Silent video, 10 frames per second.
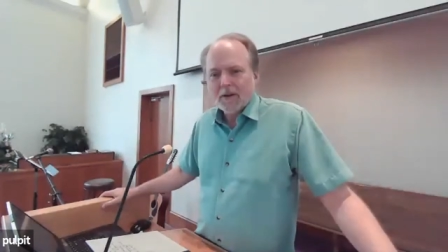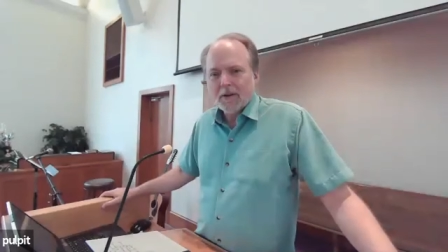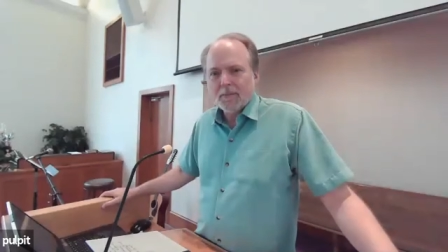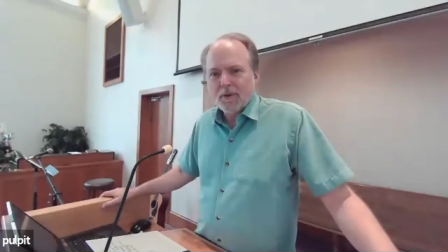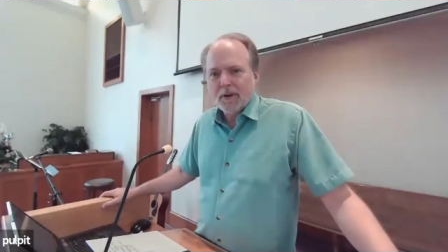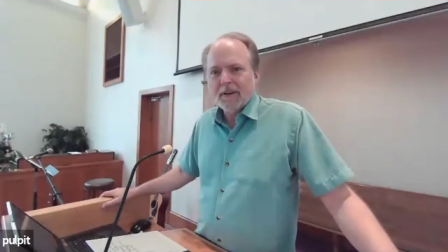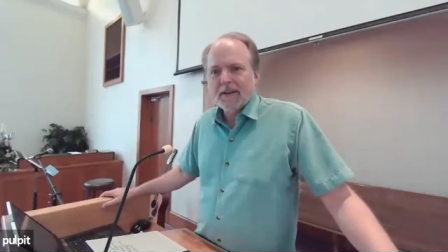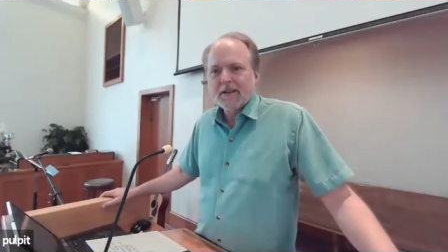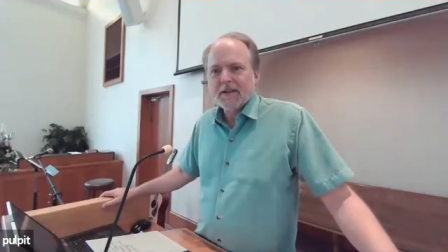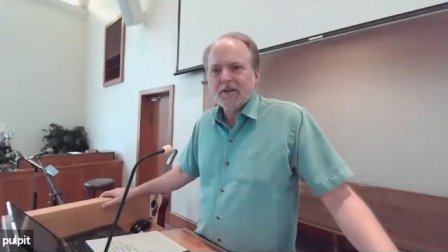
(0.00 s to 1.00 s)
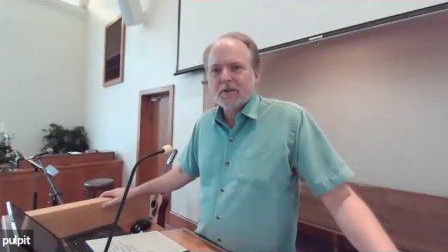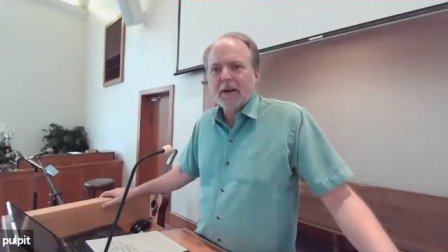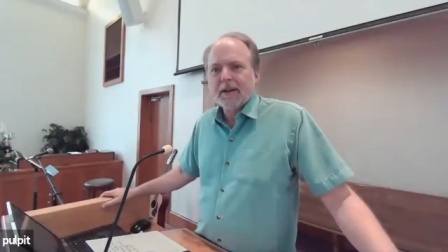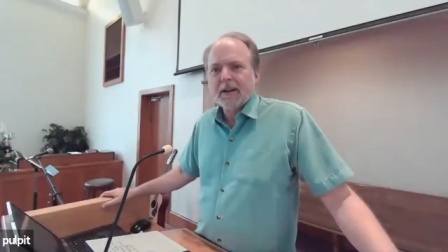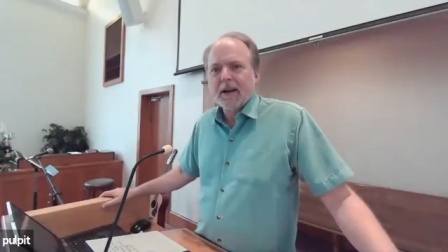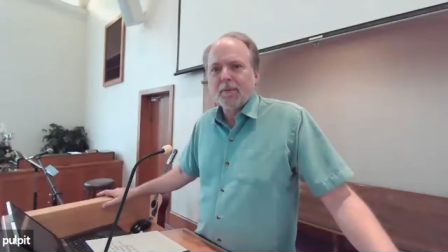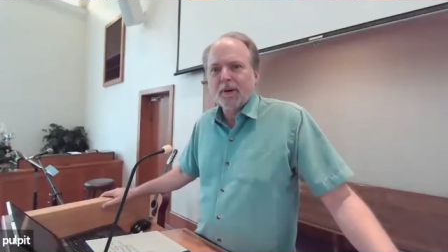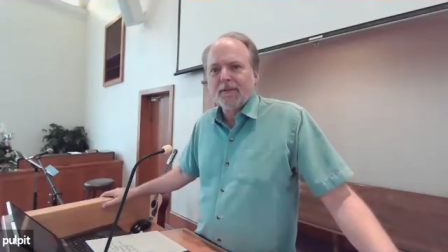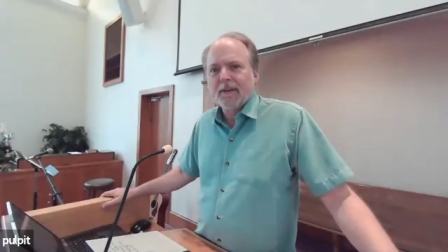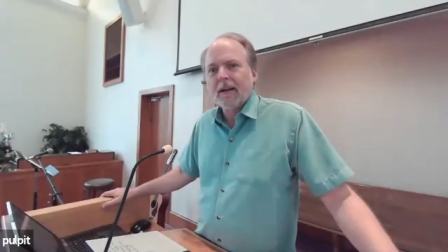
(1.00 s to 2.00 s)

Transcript: the privilege of spending a couple of